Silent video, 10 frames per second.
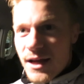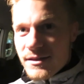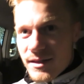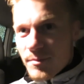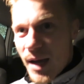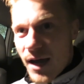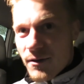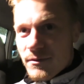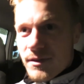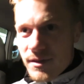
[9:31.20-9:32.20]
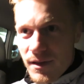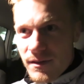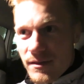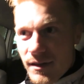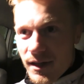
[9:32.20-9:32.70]
rand to the pound,
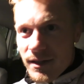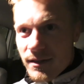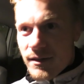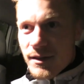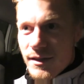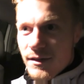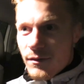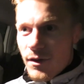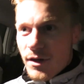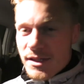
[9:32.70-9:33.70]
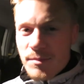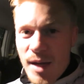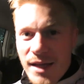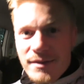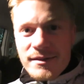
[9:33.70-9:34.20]
so it's like 30
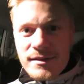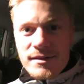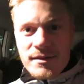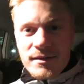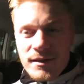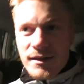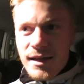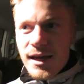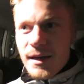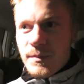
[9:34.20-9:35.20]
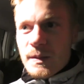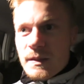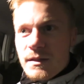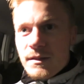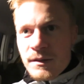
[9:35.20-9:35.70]
pence, and they're
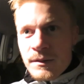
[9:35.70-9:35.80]
happy.